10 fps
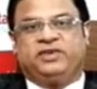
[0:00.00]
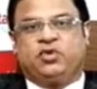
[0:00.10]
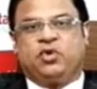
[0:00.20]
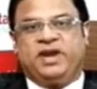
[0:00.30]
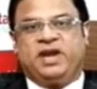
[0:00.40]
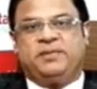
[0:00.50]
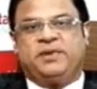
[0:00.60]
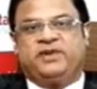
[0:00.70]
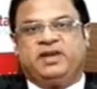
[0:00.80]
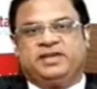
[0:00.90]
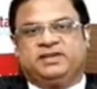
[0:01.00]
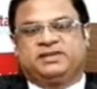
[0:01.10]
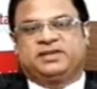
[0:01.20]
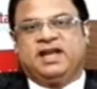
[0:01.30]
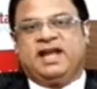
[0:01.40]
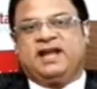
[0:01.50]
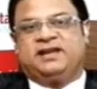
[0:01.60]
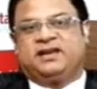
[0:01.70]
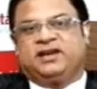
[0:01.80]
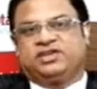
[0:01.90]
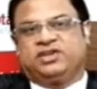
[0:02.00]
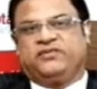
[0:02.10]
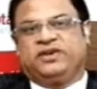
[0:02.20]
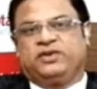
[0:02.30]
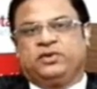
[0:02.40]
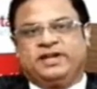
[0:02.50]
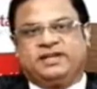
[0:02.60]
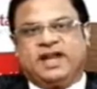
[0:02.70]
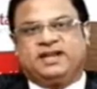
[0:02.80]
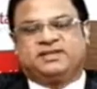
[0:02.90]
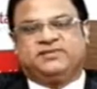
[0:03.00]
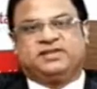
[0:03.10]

with the opening up of limits and a reduction of withholding tax,